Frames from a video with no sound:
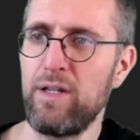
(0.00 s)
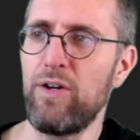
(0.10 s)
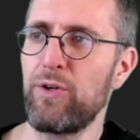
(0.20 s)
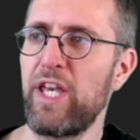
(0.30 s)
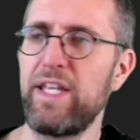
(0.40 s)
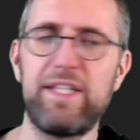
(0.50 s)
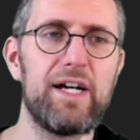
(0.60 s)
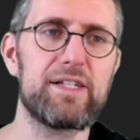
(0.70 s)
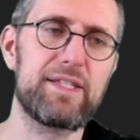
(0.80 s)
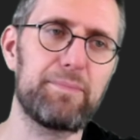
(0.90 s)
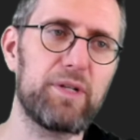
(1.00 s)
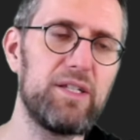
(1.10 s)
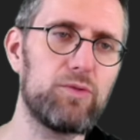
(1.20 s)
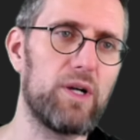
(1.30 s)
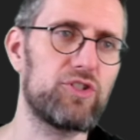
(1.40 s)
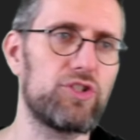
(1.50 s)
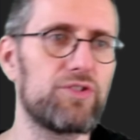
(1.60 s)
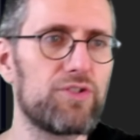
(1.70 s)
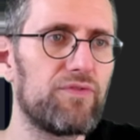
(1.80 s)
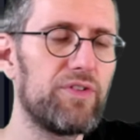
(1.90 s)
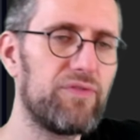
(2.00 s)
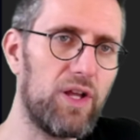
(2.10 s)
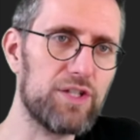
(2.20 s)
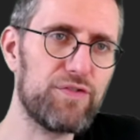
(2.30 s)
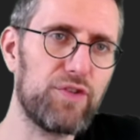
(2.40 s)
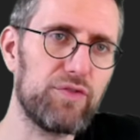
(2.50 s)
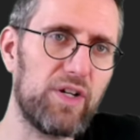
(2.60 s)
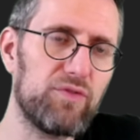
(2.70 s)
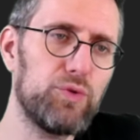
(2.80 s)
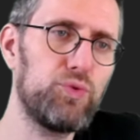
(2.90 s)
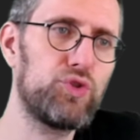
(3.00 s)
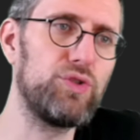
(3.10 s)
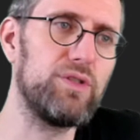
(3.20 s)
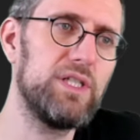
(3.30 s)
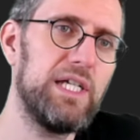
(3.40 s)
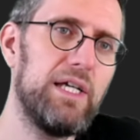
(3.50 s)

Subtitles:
Okay, here are some key questions of the philosophy of evolution.